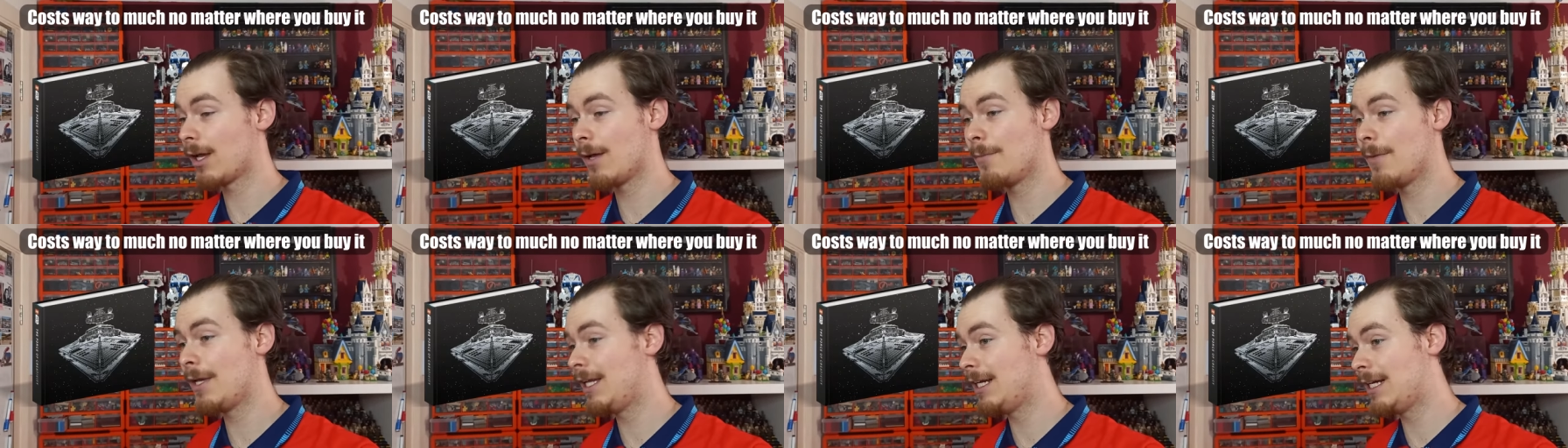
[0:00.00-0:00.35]

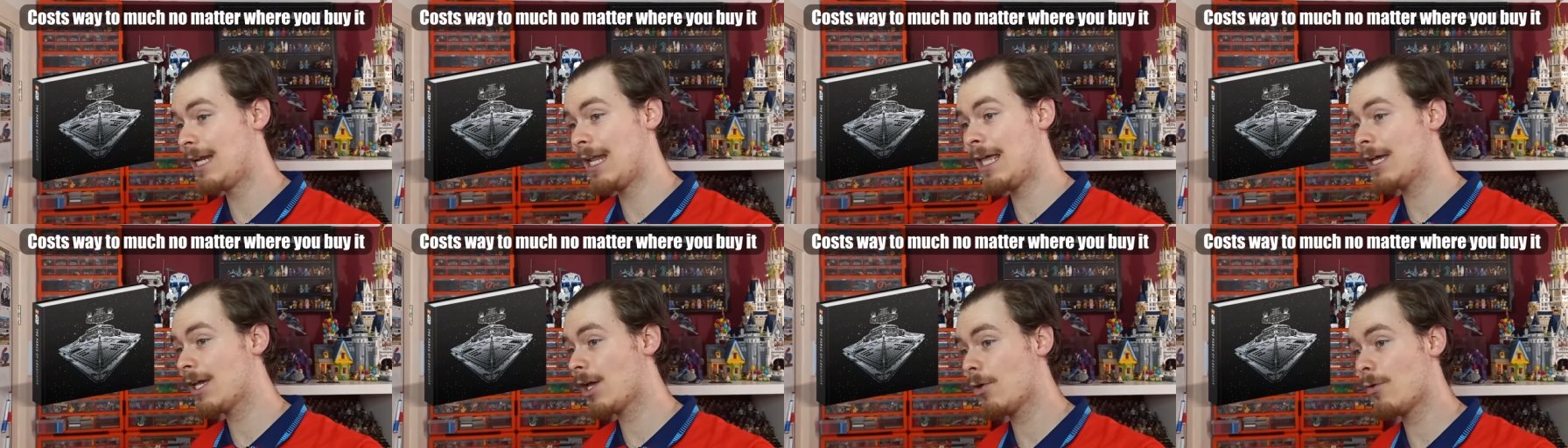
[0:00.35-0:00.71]
I
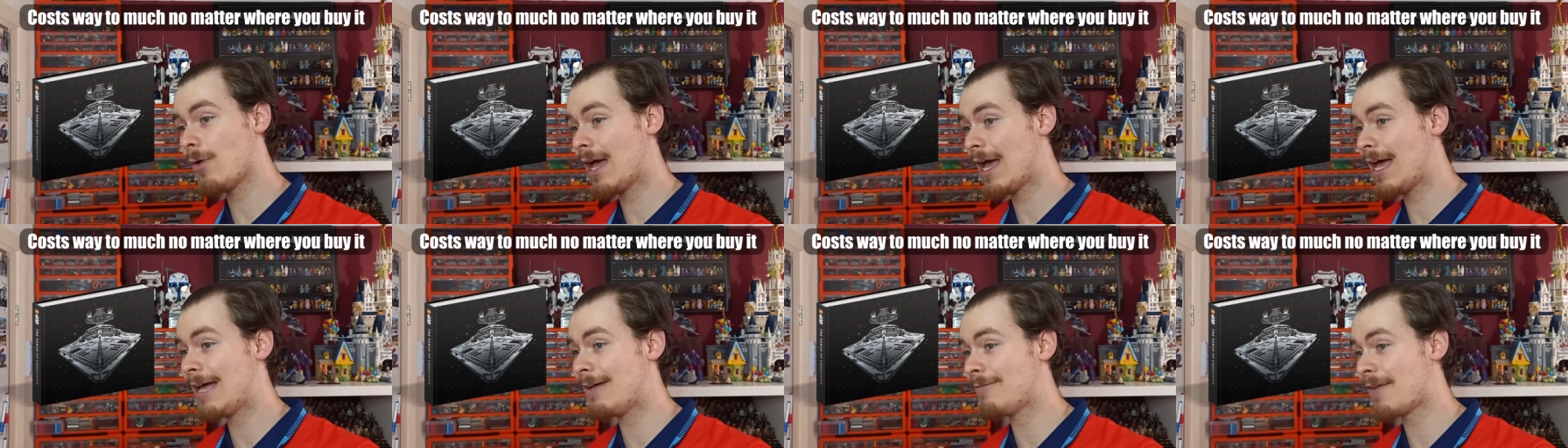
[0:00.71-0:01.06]
mean,
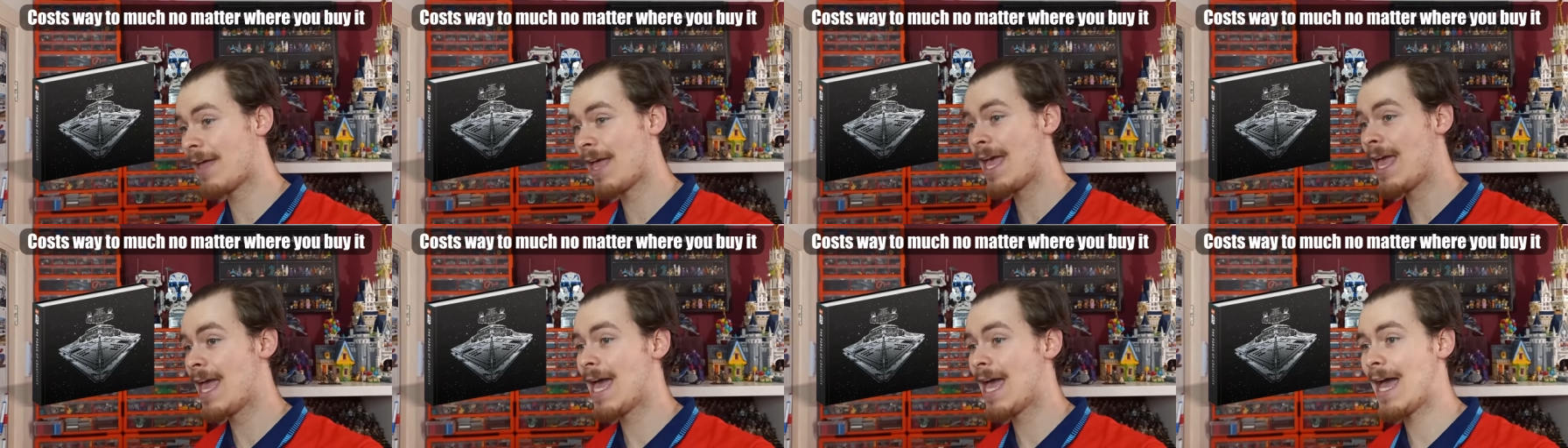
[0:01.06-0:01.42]
Lego have
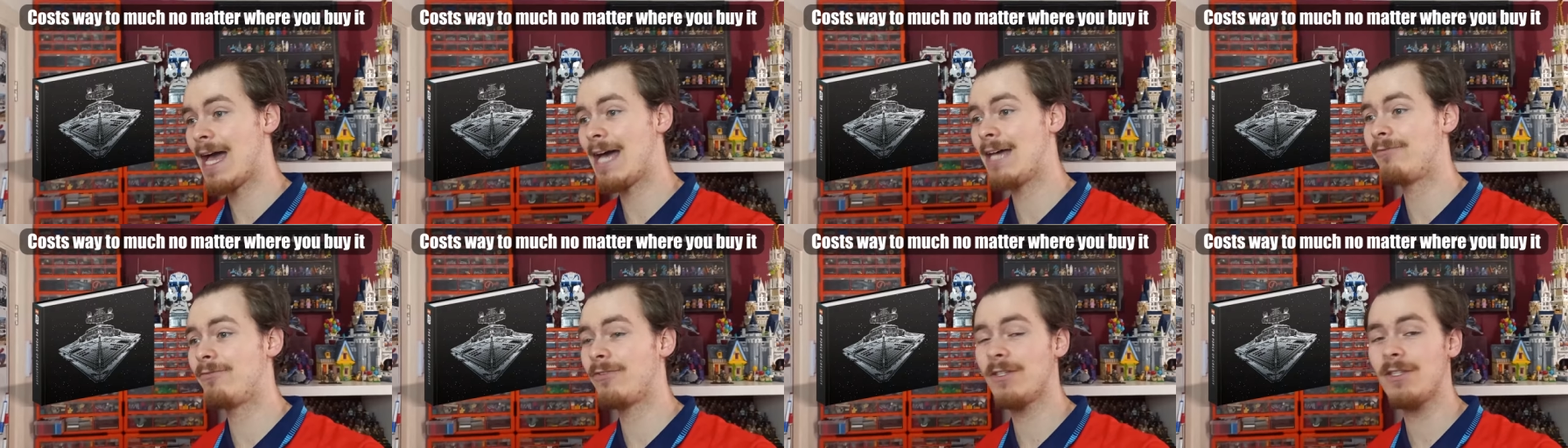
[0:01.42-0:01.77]

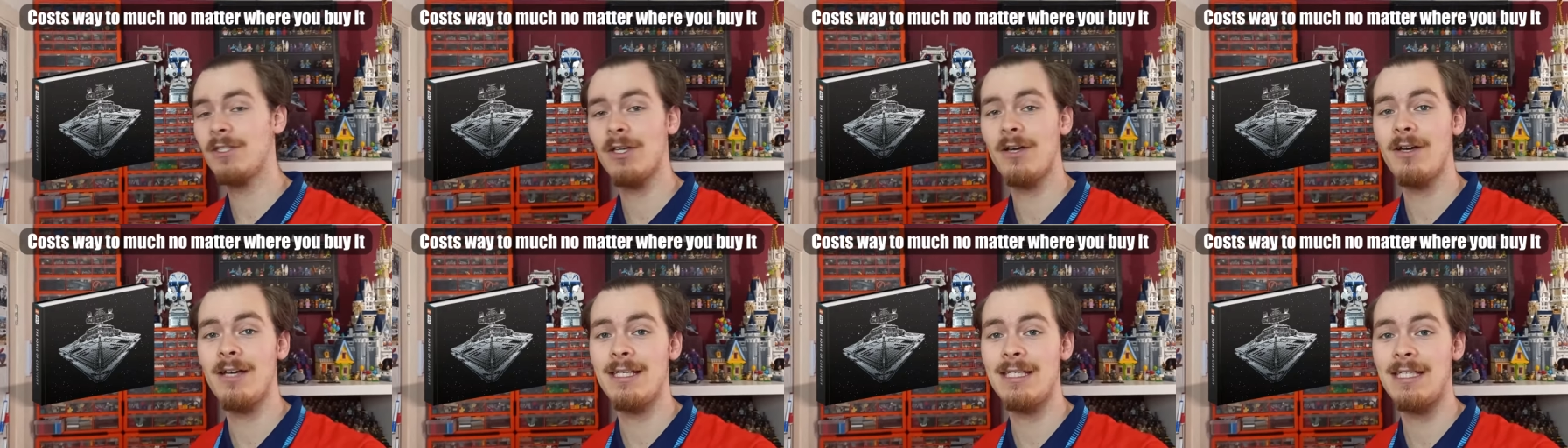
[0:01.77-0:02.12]

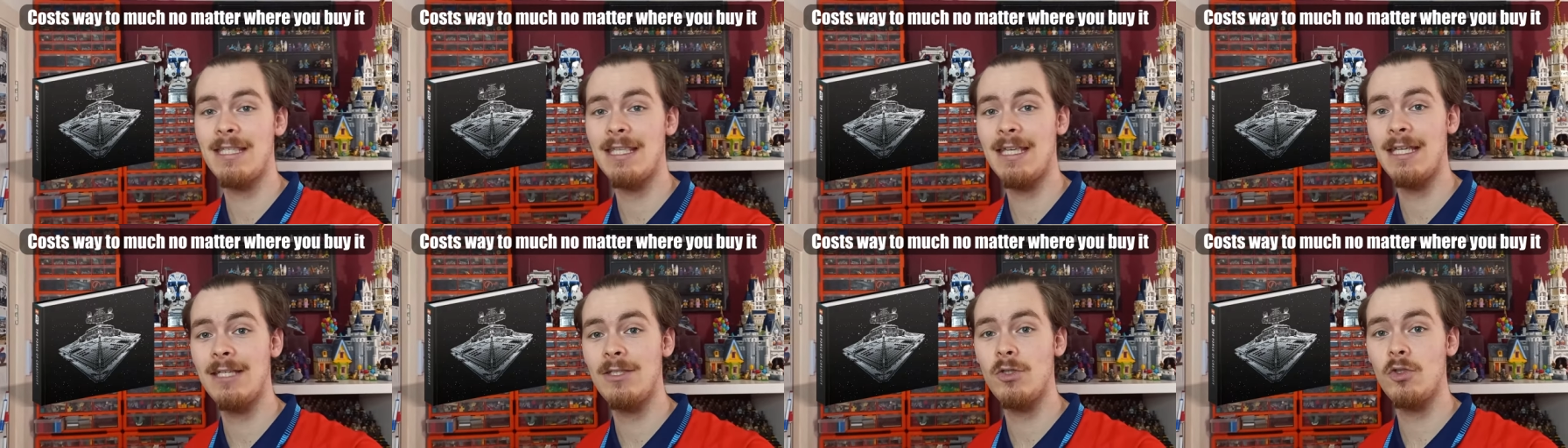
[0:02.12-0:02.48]
advertised
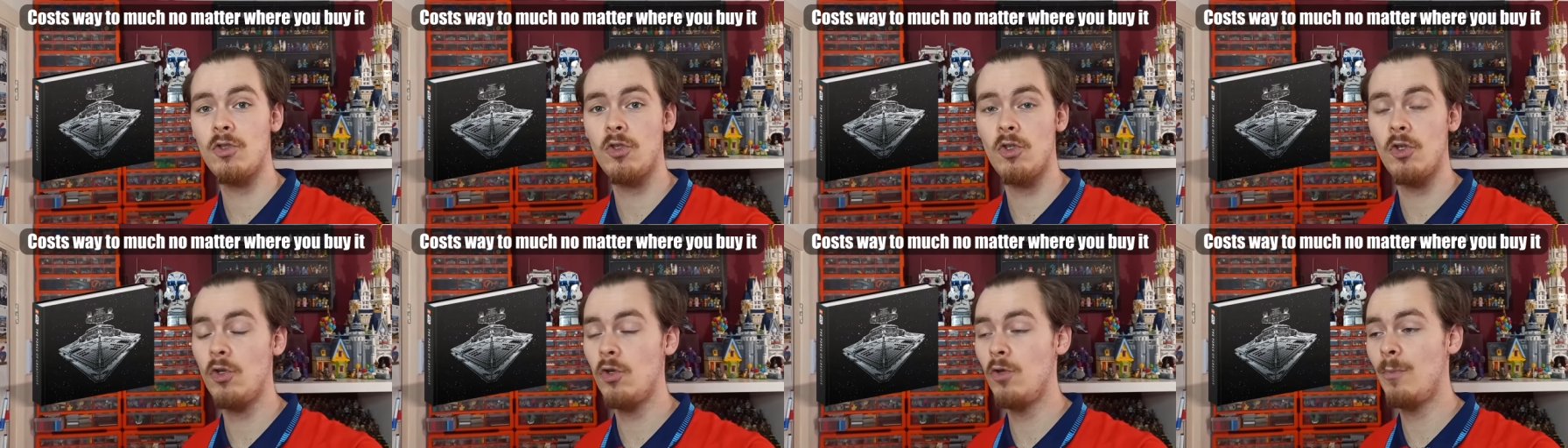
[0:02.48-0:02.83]
this
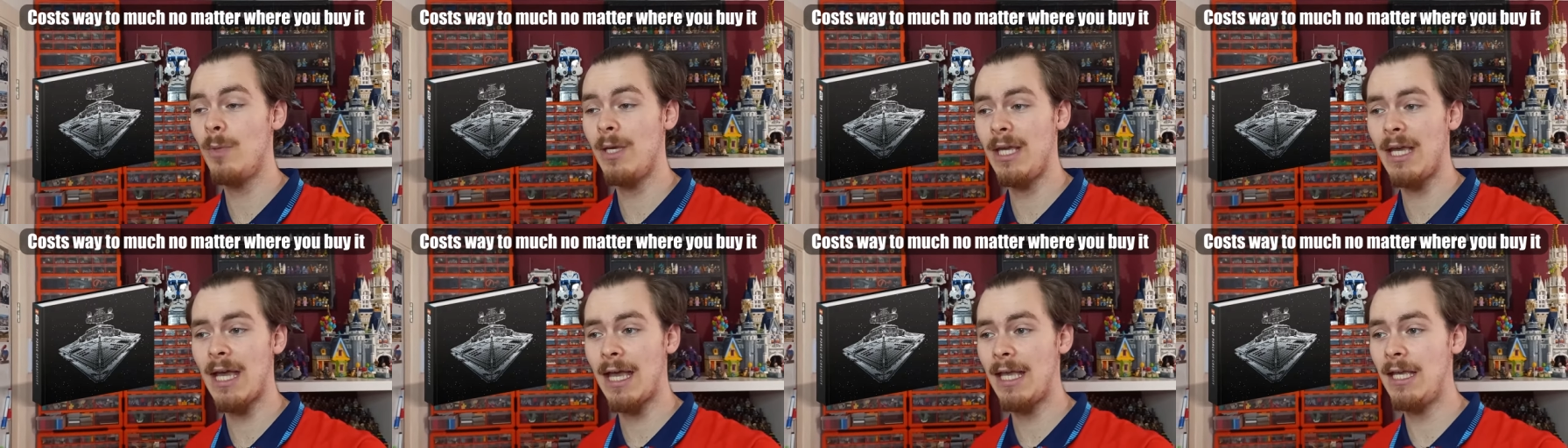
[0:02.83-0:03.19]
to
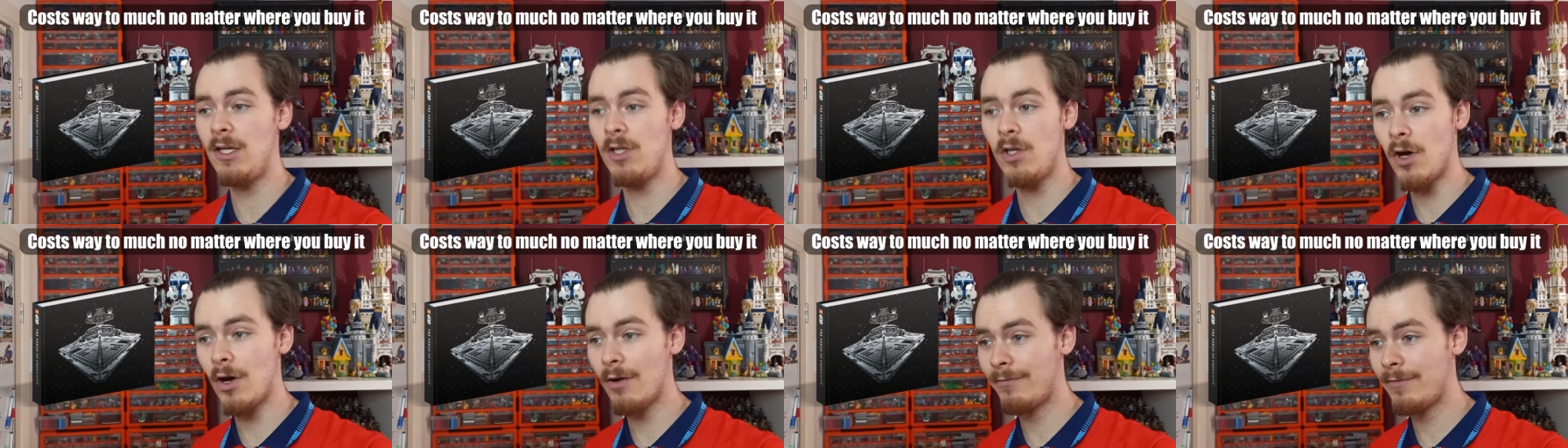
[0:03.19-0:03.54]
be a
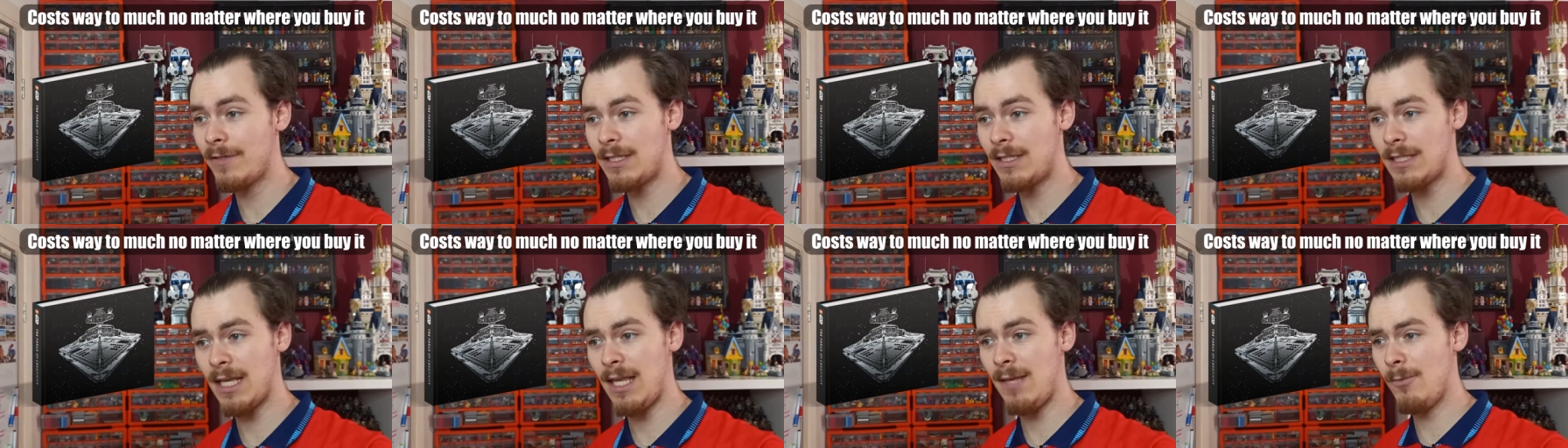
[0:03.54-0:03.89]

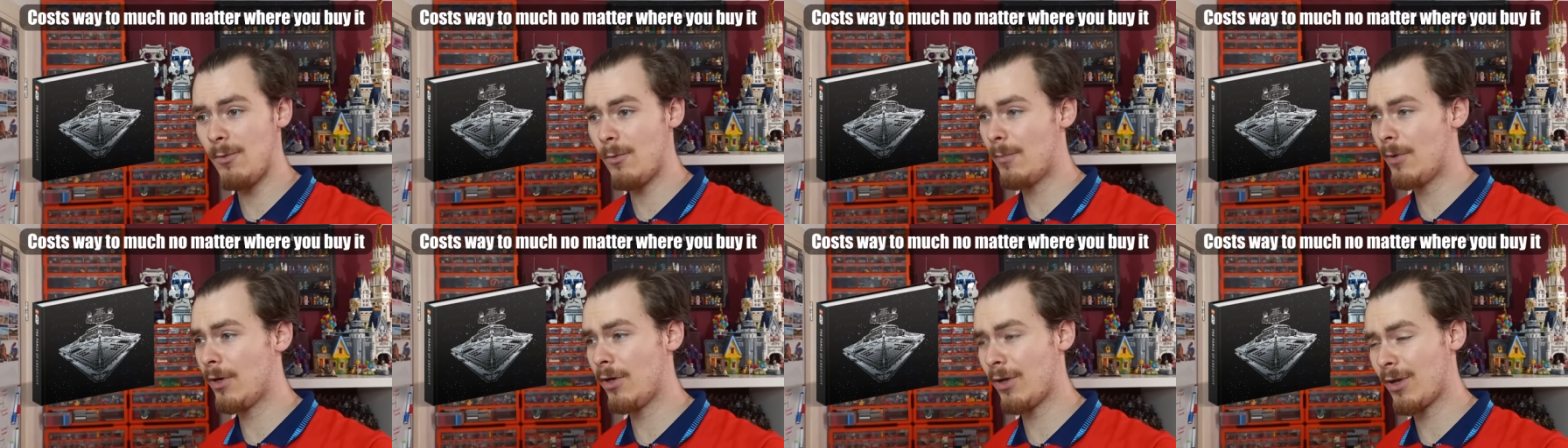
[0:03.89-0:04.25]
coffee
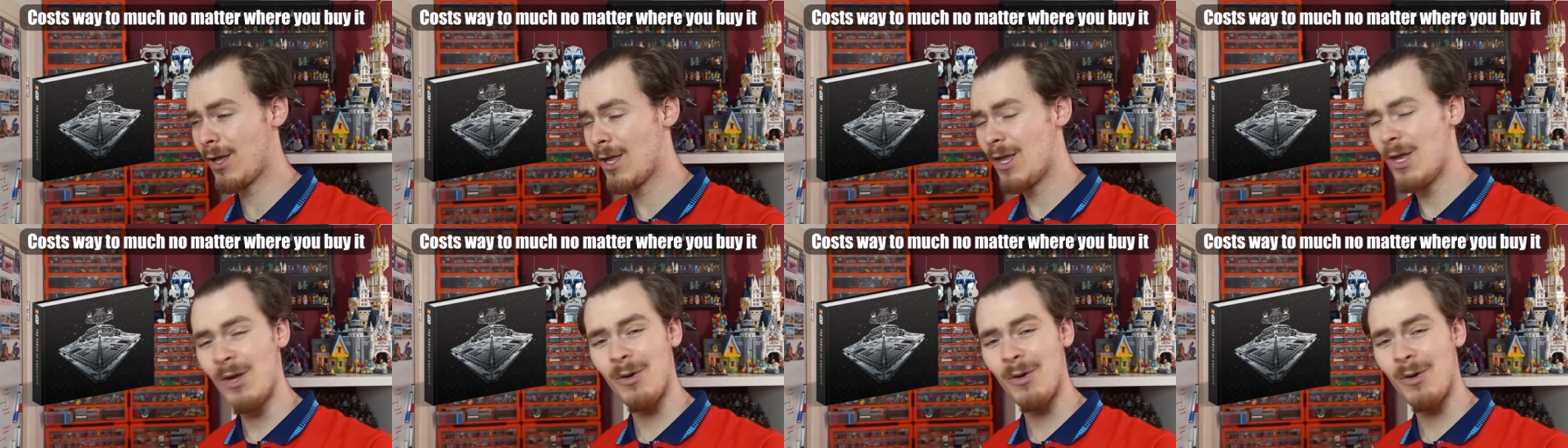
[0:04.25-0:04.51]
table book,